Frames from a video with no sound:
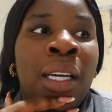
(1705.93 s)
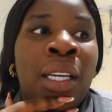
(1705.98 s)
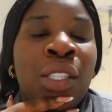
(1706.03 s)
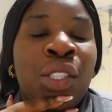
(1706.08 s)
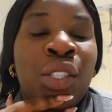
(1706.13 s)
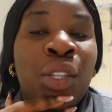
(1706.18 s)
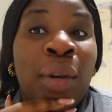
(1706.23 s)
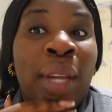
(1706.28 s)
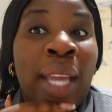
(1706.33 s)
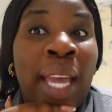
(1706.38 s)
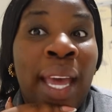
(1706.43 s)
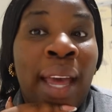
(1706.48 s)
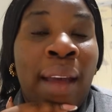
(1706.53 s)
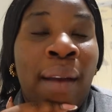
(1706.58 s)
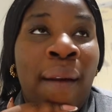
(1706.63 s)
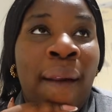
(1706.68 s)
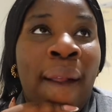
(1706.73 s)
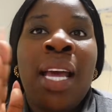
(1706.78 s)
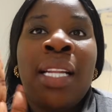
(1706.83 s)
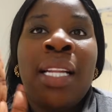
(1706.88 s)
So yeah,
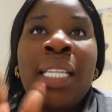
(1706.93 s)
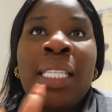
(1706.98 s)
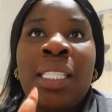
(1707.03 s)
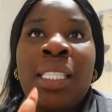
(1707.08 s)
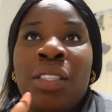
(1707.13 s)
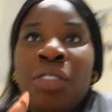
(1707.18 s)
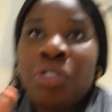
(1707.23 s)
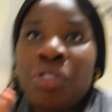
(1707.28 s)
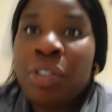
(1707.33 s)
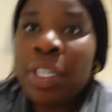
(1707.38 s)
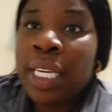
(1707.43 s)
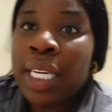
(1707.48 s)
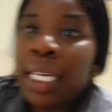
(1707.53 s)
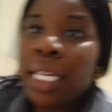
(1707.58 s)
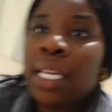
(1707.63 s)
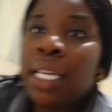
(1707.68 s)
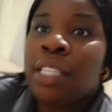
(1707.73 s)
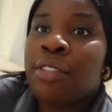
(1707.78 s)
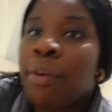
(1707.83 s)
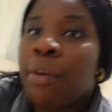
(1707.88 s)
this is the
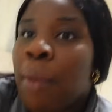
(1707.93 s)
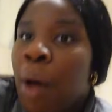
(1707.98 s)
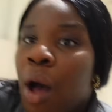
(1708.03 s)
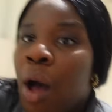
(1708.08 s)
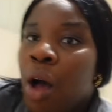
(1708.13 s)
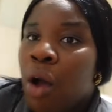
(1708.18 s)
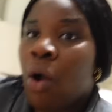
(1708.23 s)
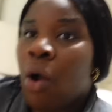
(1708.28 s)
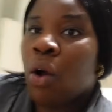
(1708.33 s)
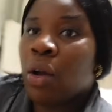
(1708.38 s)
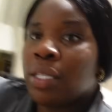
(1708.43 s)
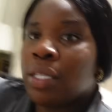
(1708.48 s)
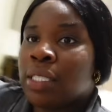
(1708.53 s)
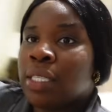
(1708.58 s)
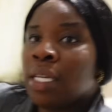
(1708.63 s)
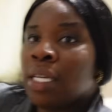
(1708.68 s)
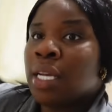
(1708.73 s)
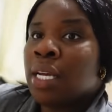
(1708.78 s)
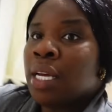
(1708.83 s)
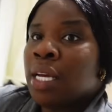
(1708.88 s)
tree. It's from Argos.